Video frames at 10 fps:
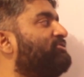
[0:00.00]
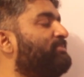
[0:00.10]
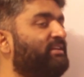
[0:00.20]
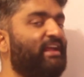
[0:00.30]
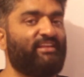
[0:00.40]
would
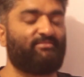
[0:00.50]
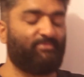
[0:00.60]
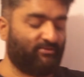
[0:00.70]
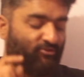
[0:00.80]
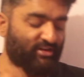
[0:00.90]
be nice,
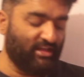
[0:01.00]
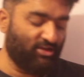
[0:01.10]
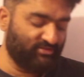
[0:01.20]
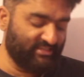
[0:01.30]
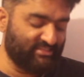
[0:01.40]
but for
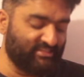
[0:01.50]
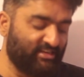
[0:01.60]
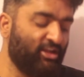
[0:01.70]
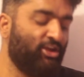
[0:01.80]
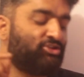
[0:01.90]
now this is it.
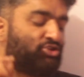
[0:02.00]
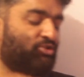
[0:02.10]
So